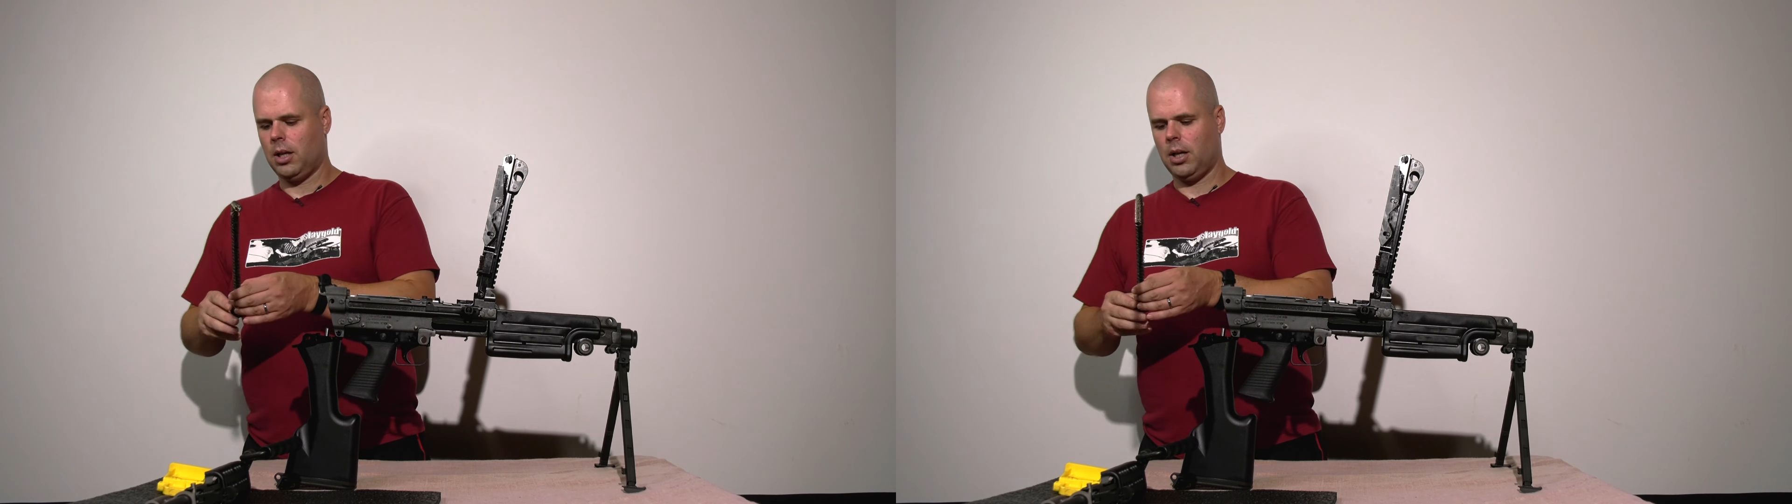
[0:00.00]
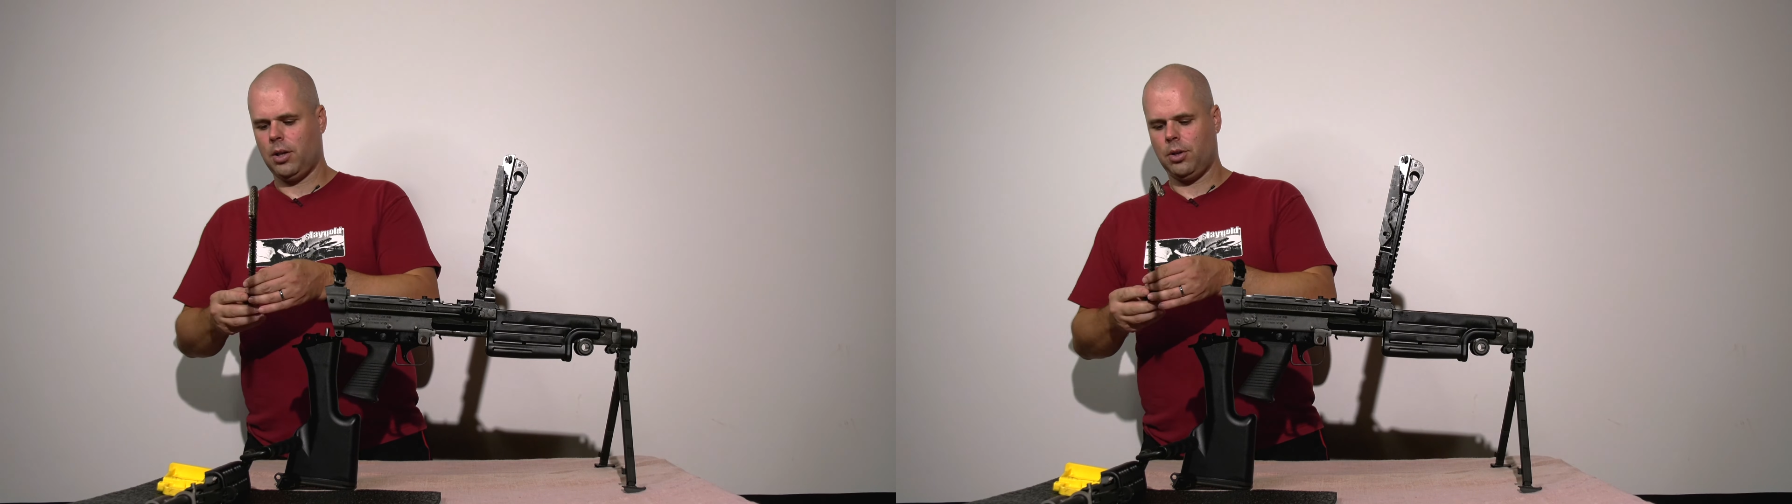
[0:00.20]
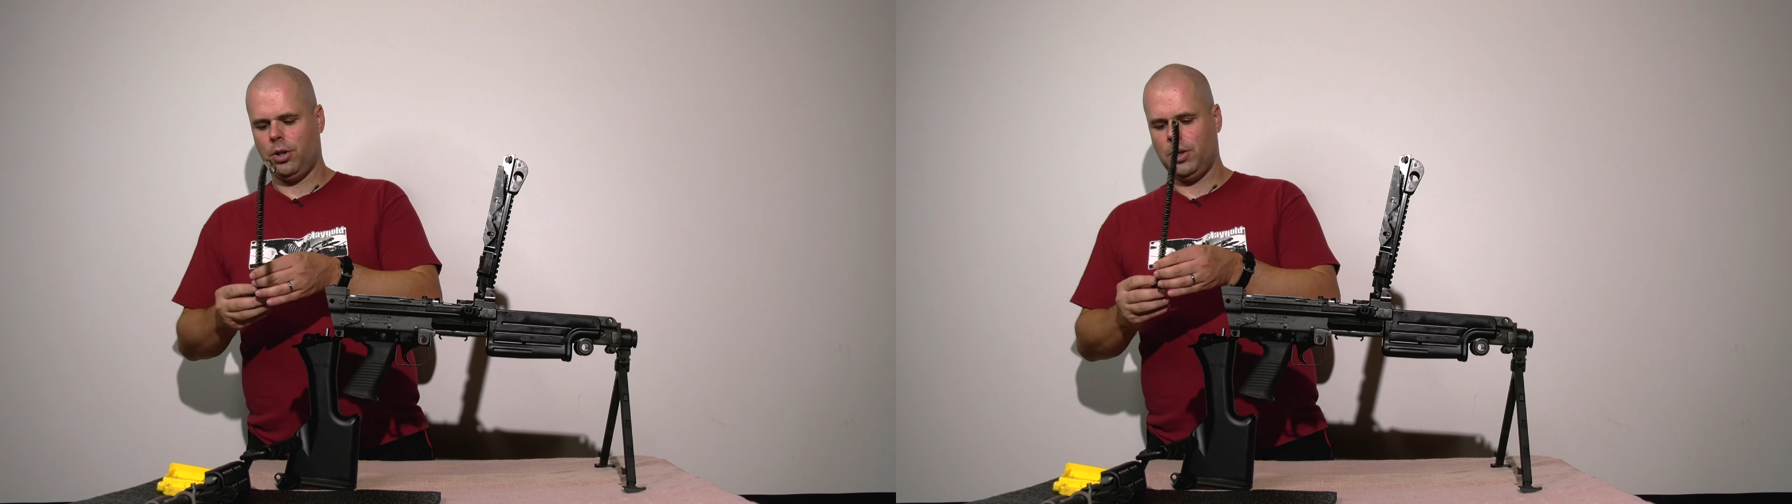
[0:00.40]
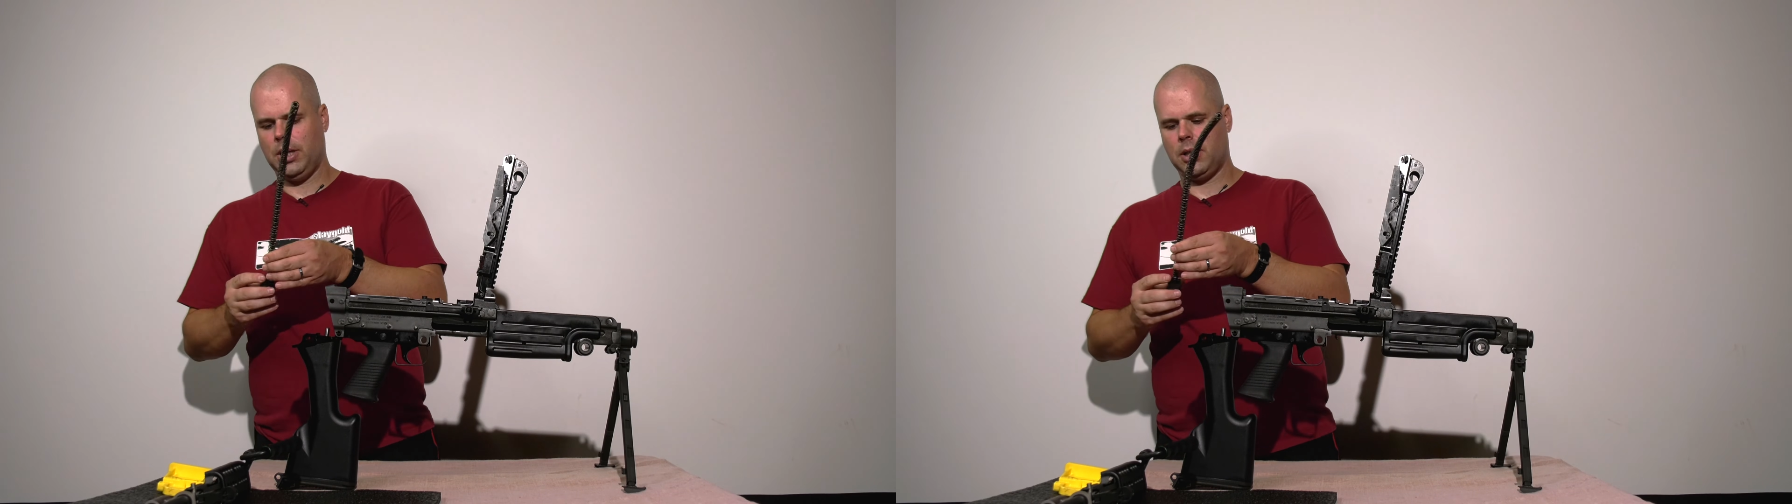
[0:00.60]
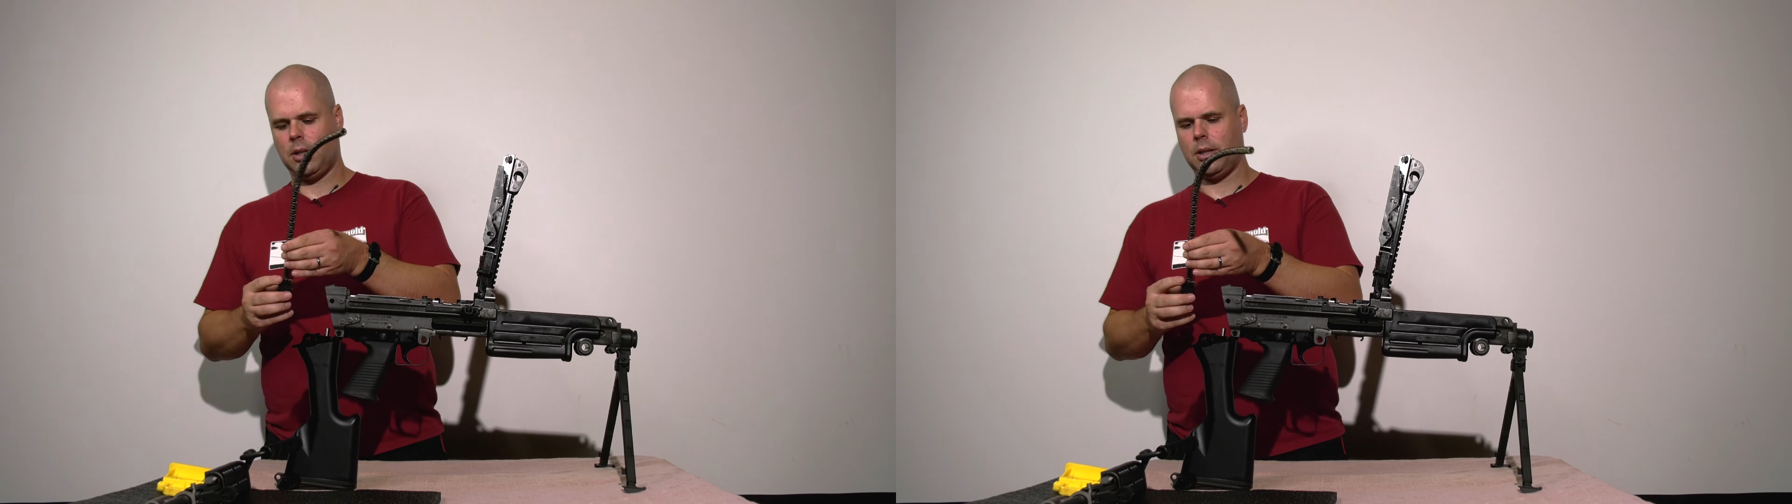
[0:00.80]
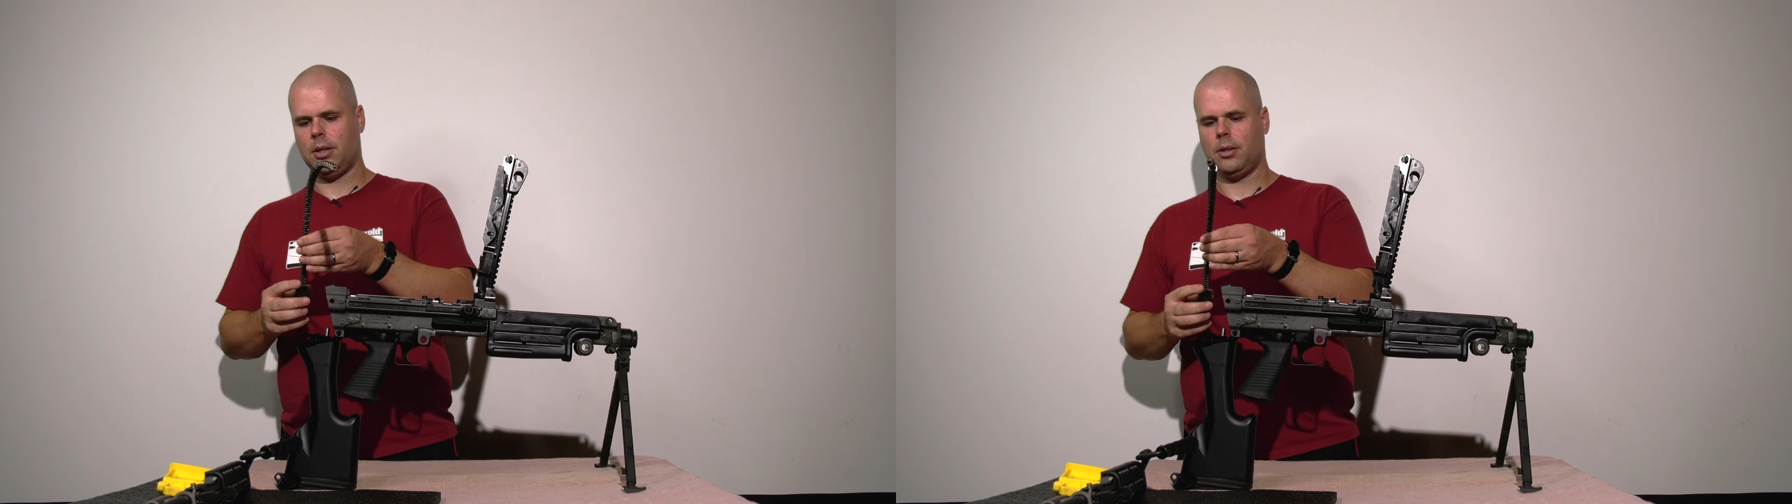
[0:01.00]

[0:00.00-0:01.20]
Another unique